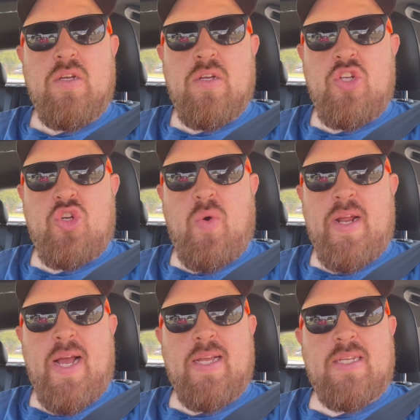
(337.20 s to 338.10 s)
enjoy it
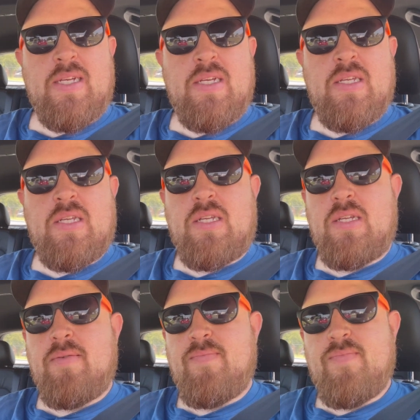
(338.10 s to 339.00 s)
as is,
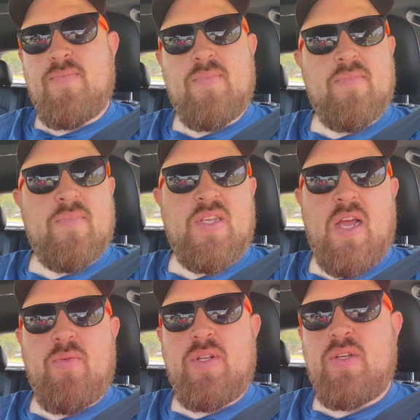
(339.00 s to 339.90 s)
see
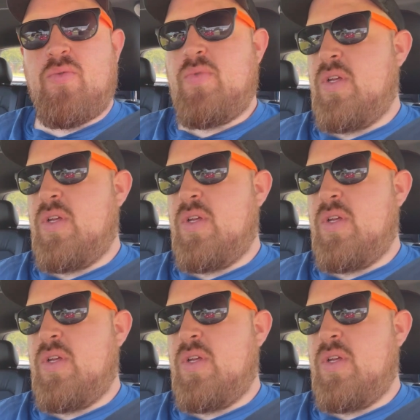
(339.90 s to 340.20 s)
how we do.